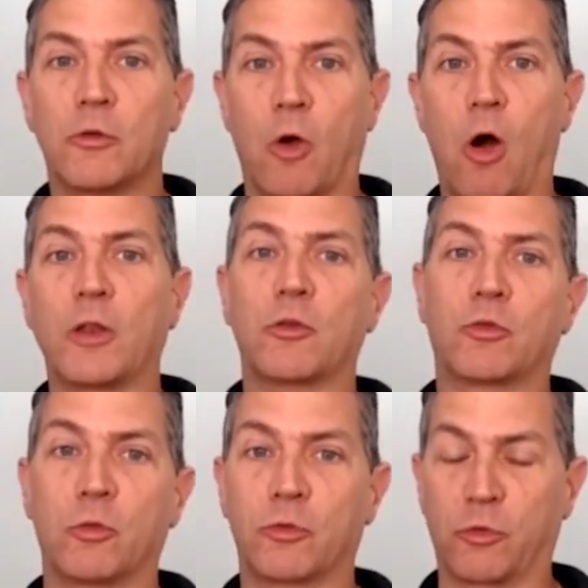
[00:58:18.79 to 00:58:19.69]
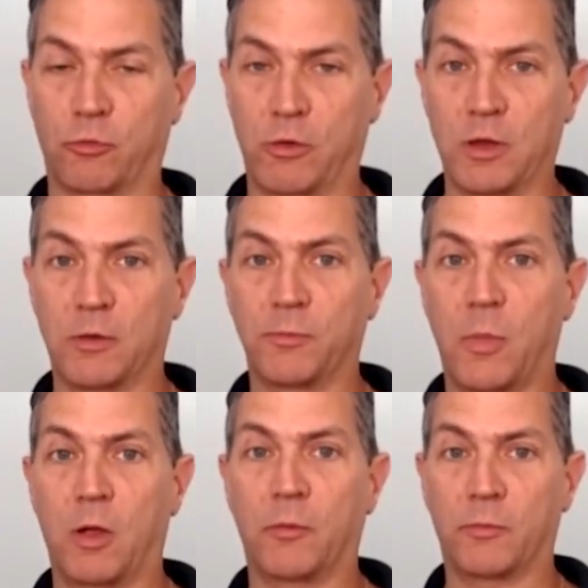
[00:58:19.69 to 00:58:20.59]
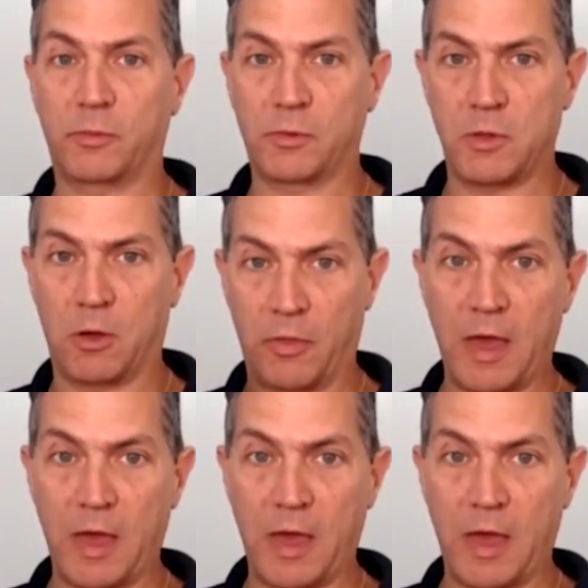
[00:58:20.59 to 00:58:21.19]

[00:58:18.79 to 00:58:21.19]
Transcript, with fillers: So Audio Tools is written on you know,